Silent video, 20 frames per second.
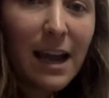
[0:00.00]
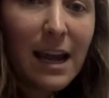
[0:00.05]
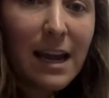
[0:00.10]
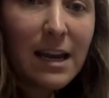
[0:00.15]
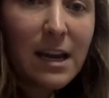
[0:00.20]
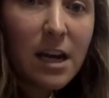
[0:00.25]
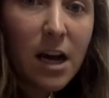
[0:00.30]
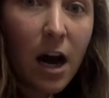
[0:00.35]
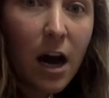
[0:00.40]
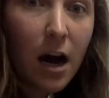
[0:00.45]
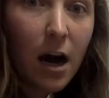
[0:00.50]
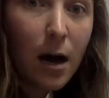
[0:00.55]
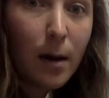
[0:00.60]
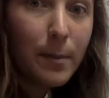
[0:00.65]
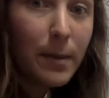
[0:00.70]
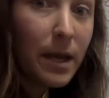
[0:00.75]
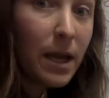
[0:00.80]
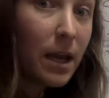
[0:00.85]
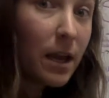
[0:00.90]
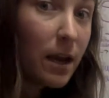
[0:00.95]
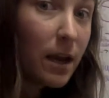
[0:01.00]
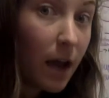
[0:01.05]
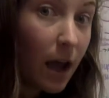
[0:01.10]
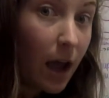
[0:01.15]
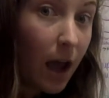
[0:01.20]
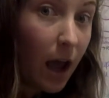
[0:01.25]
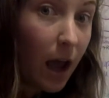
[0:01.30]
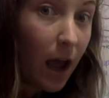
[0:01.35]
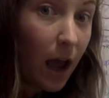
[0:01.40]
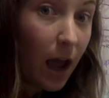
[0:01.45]
a common
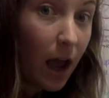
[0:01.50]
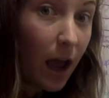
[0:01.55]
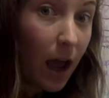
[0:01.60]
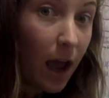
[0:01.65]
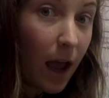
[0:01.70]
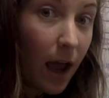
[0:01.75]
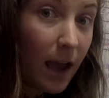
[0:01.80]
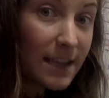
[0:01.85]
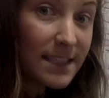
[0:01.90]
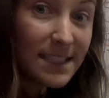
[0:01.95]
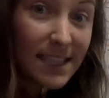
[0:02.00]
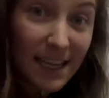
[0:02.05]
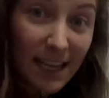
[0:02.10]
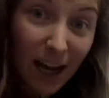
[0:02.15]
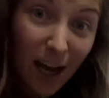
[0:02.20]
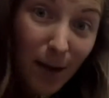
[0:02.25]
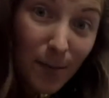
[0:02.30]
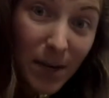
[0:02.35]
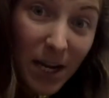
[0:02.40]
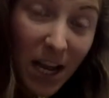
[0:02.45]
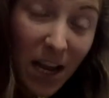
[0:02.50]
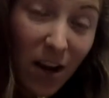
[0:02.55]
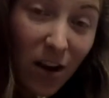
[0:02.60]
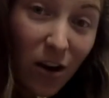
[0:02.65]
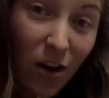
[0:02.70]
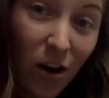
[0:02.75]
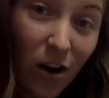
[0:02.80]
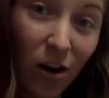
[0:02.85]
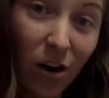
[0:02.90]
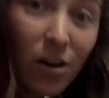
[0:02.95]

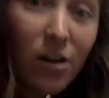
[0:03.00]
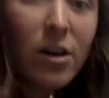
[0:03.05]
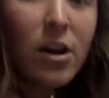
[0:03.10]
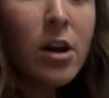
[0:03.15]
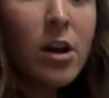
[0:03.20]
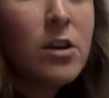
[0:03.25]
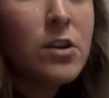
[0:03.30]
denominator.